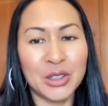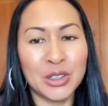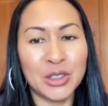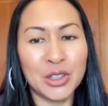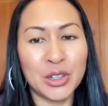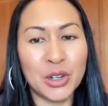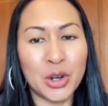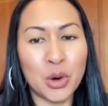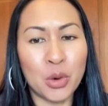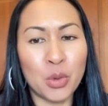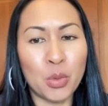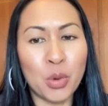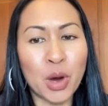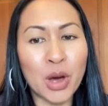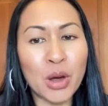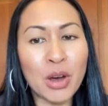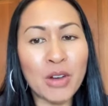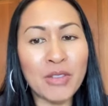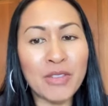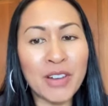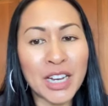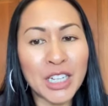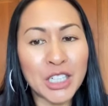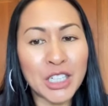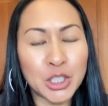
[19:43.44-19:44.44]
what
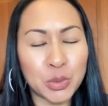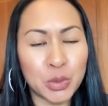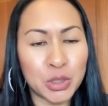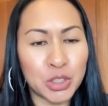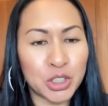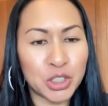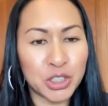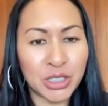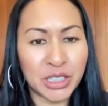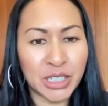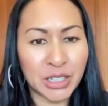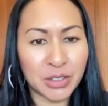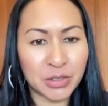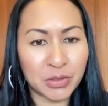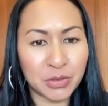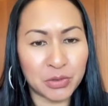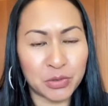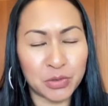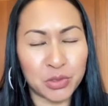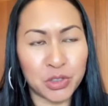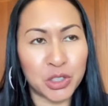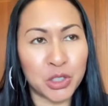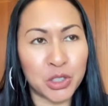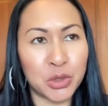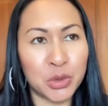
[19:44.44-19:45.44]
advice would you give
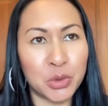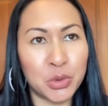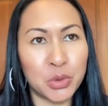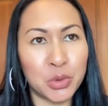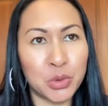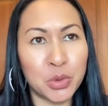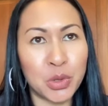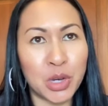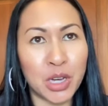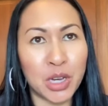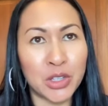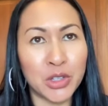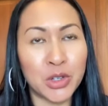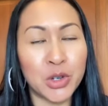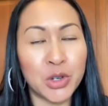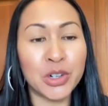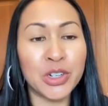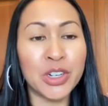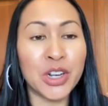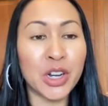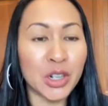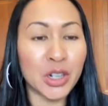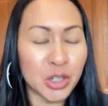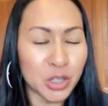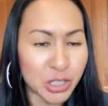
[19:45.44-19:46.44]
to your
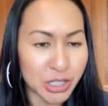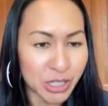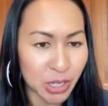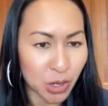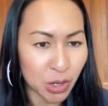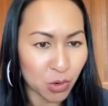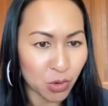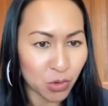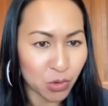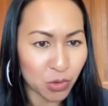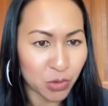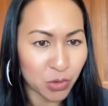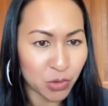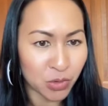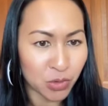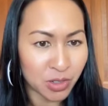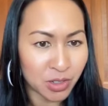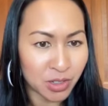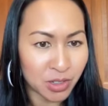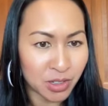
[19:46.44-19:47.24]
younger self